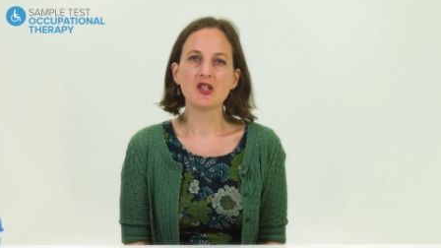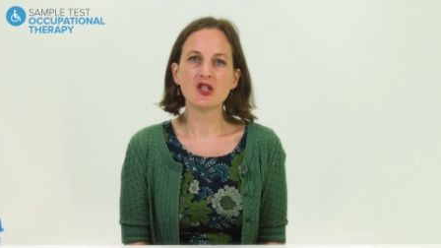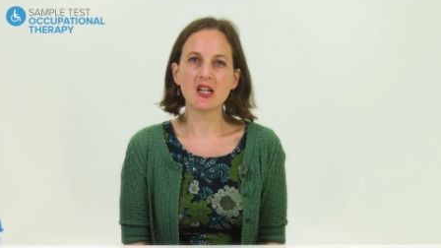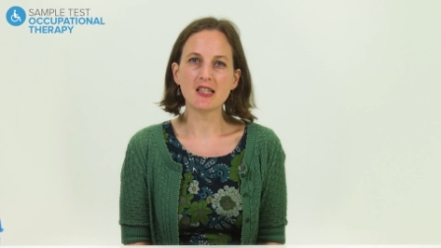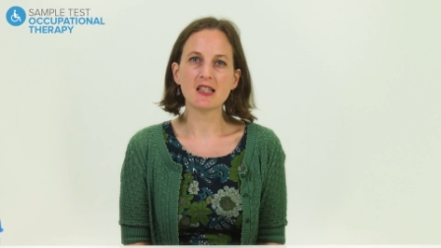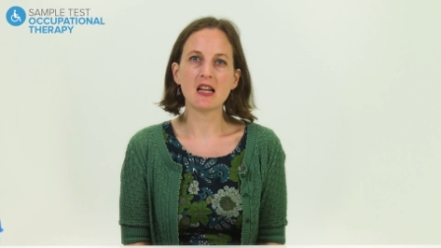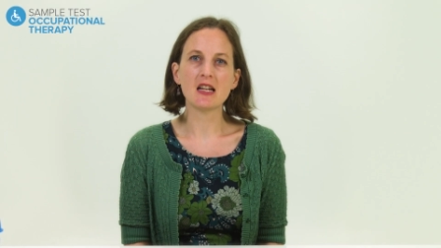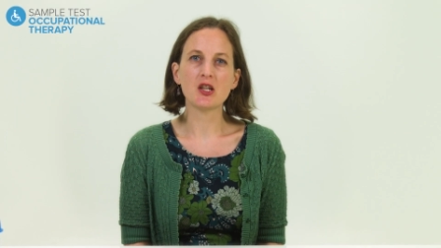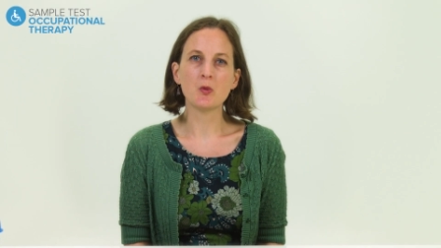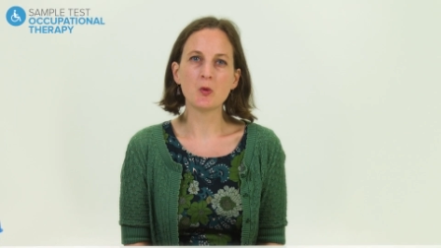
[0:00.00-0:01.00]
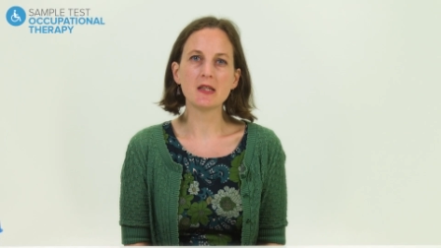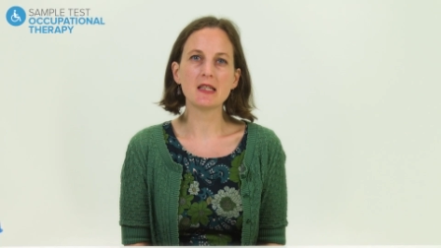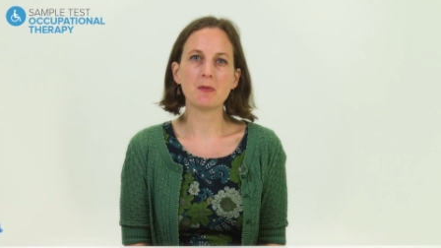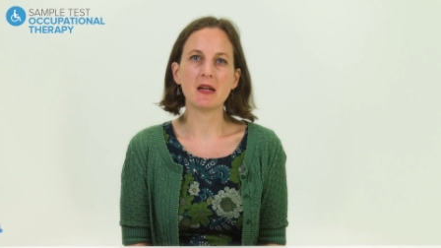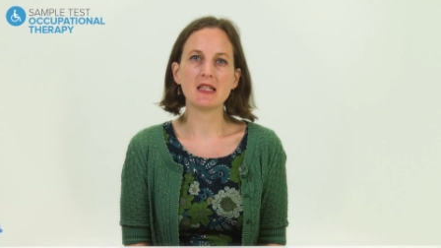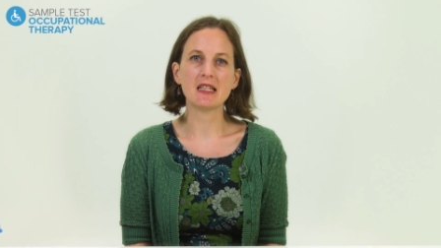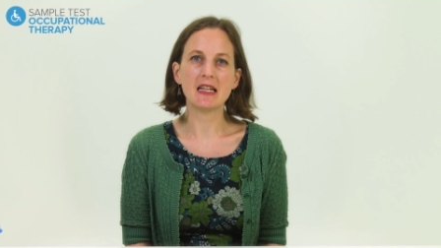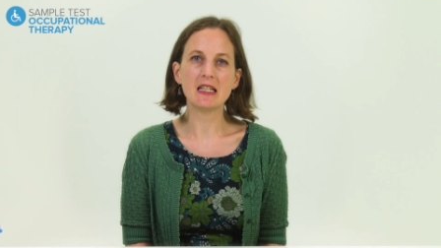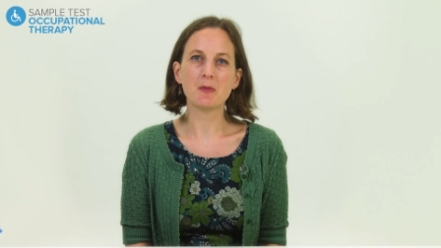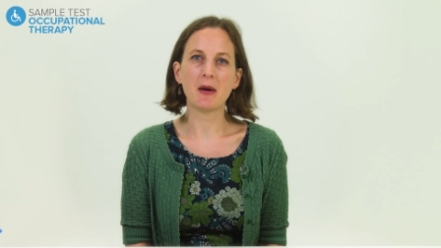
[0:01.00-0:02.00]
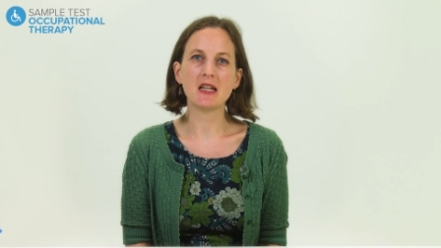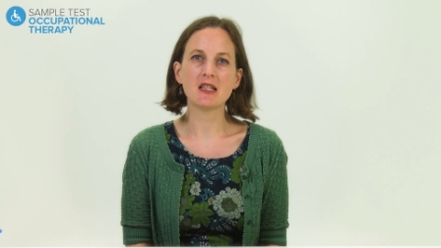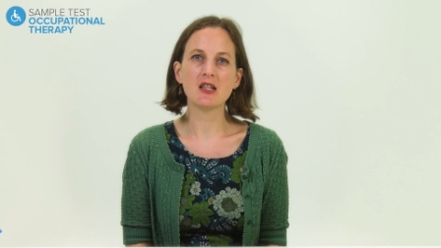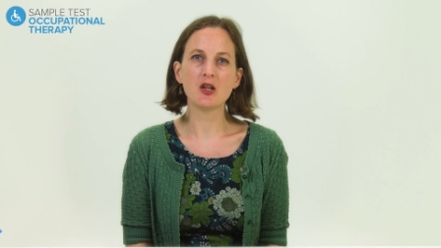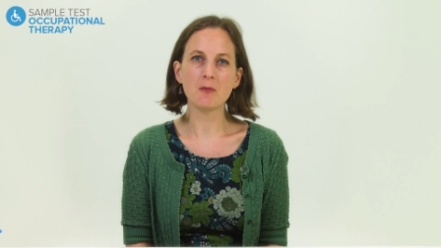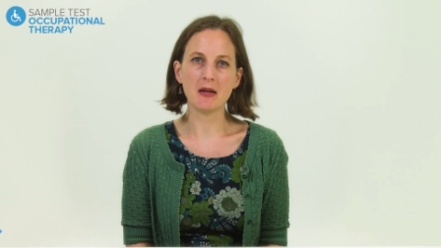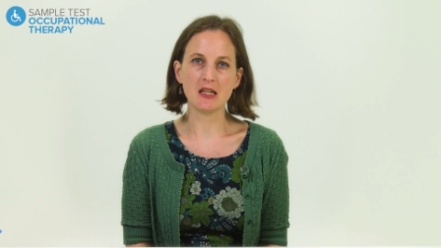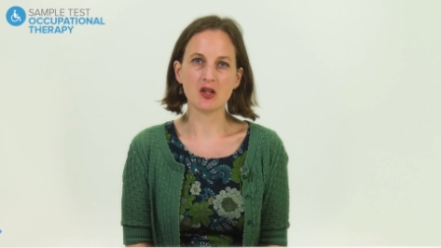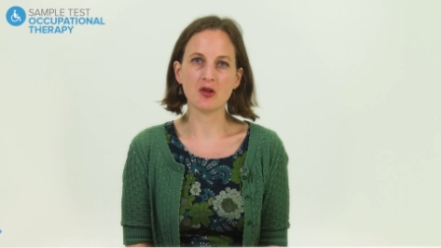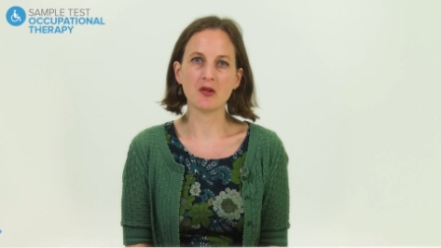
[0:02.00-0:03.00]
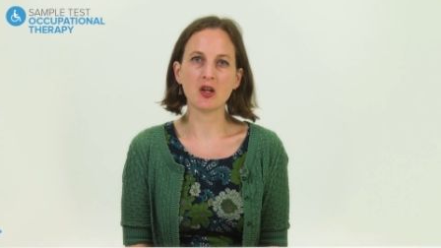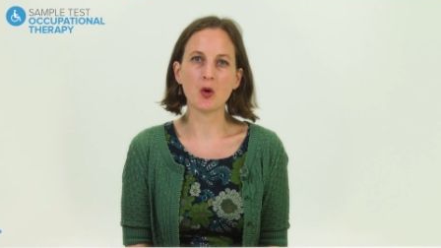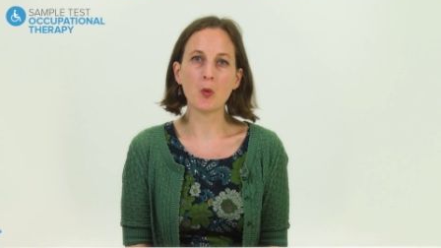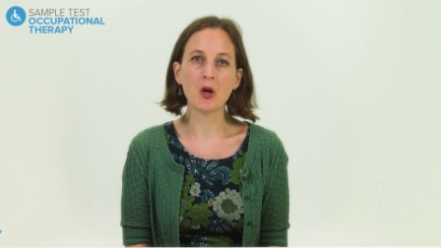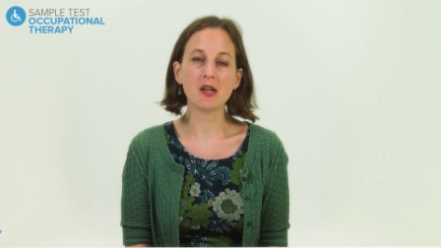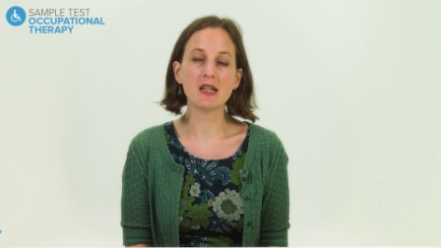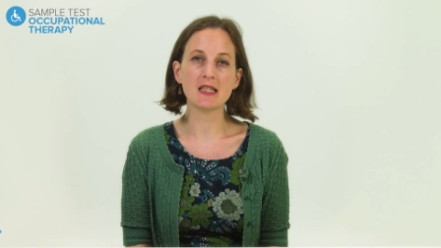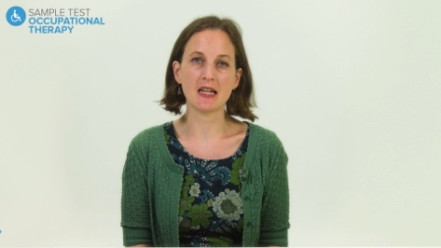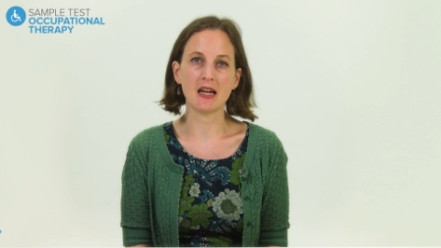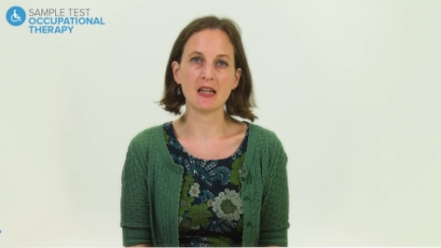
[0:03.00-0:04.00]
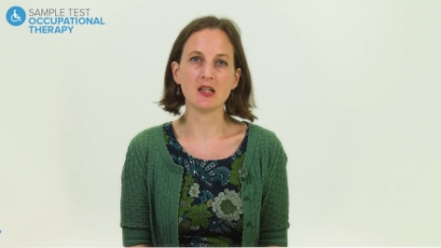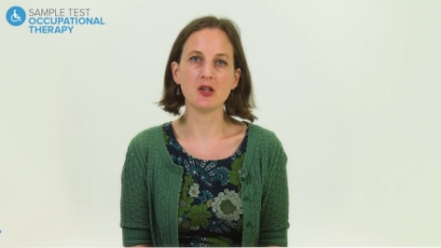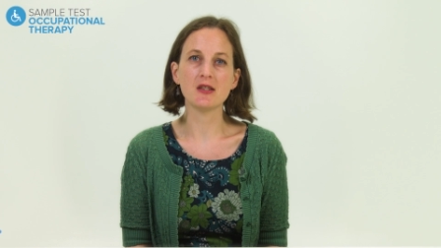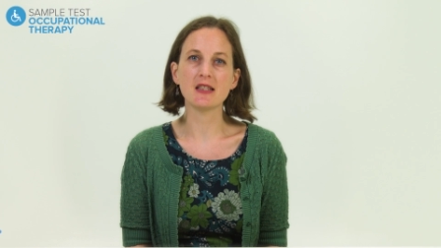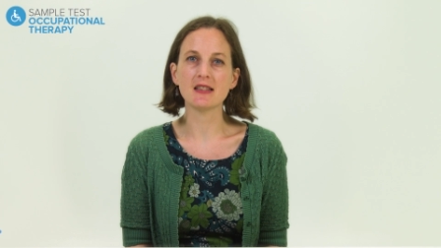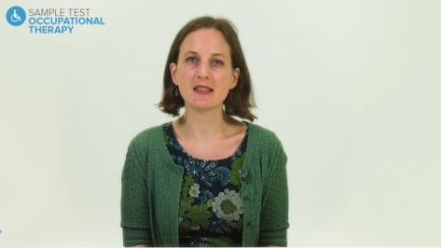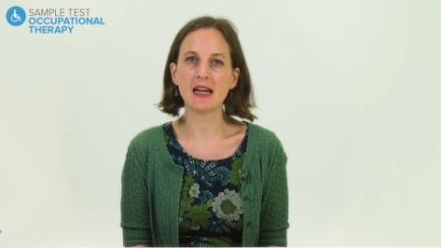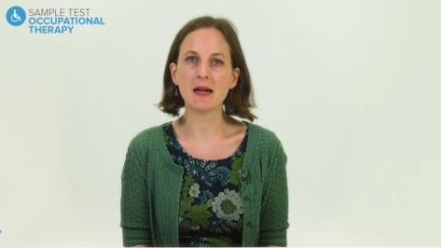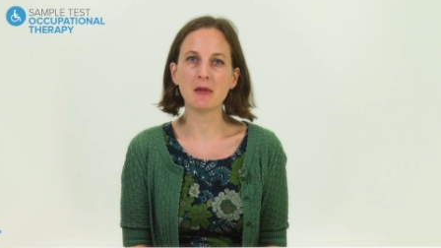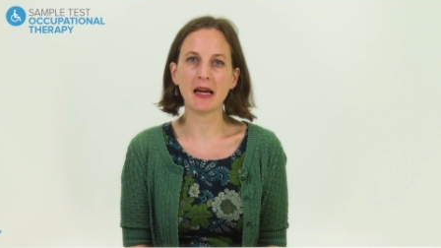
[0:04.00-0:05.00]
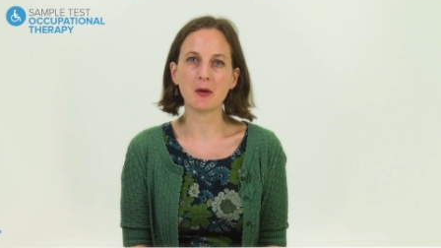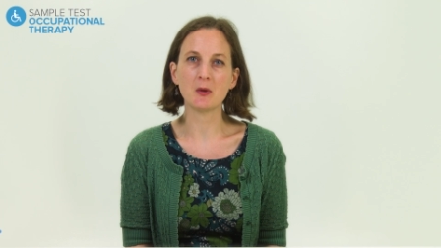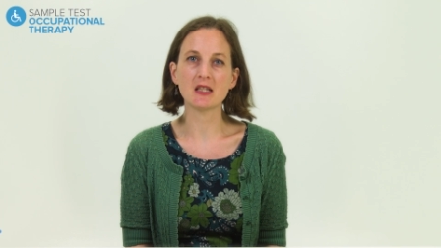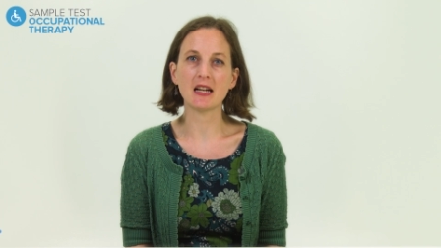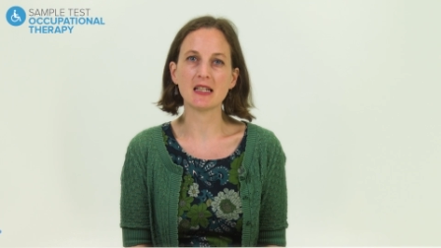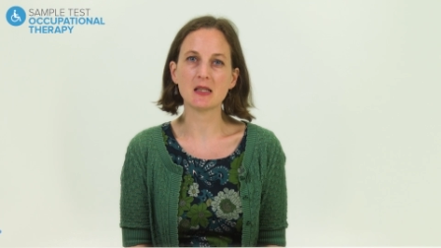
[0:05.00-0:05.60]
Just like you wouldn't speak to each patient you meet during your working day using the same language and